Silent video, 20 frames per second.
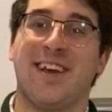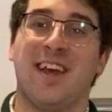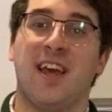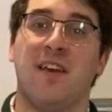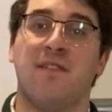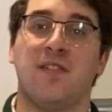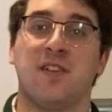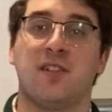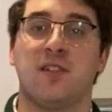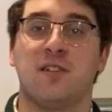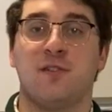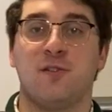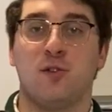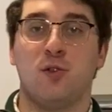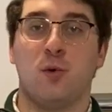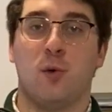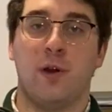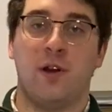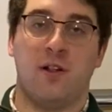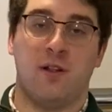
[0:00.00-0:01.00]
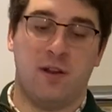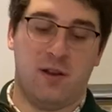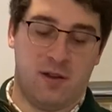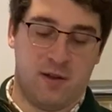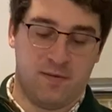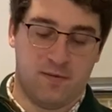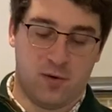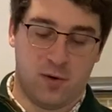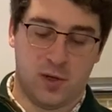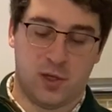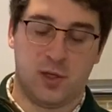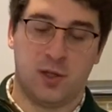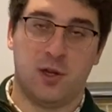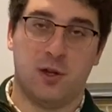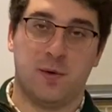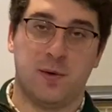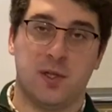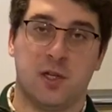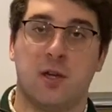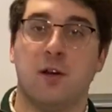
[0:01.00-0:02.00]
If it's a little too oily, of course you can
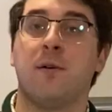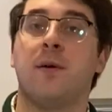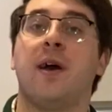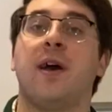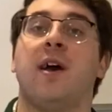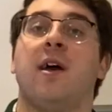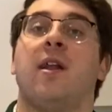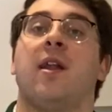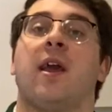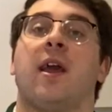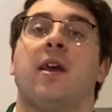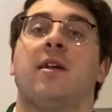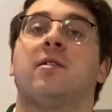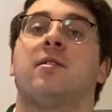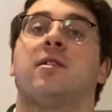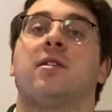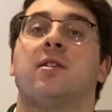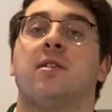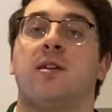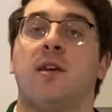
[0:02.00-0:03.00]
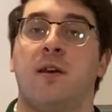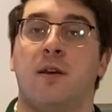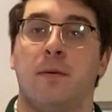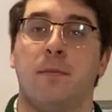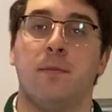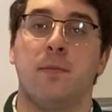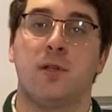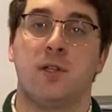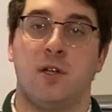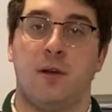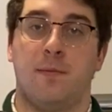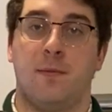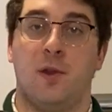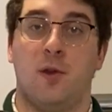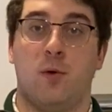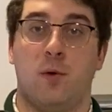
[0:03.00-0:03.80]
always go ahead and skim some of the